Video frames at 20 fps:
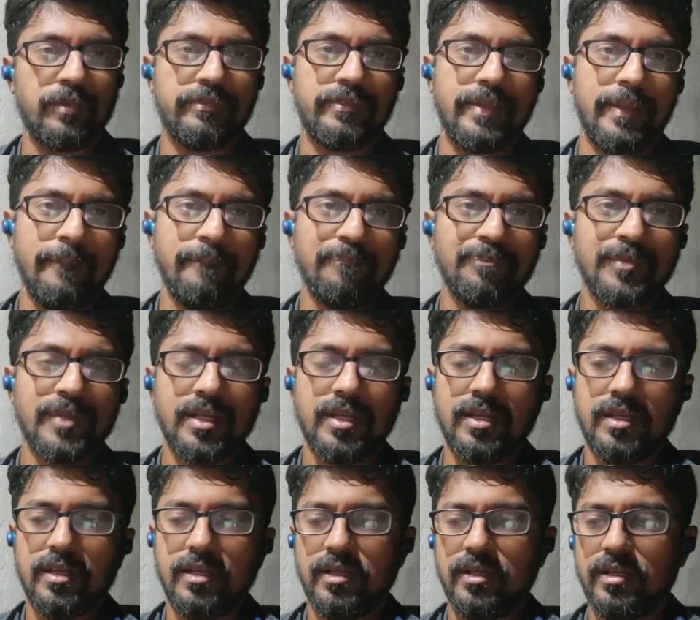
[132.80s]
them
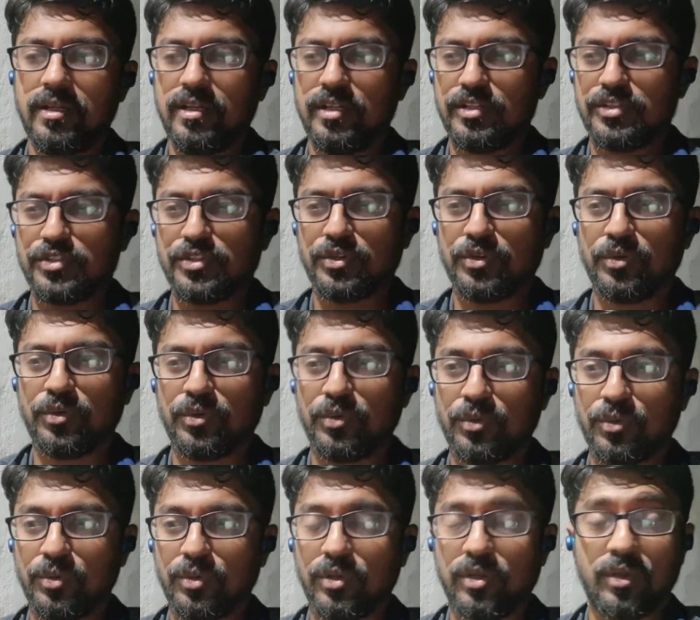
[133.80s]

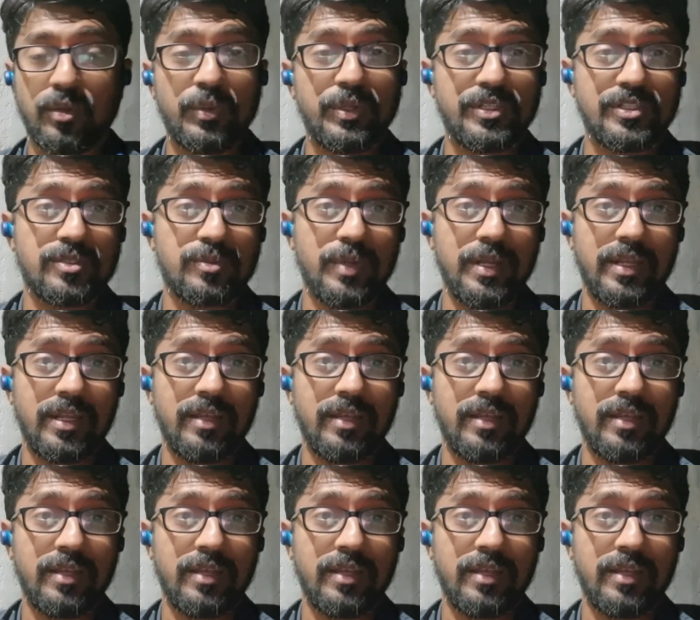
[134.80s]
so we're just waiting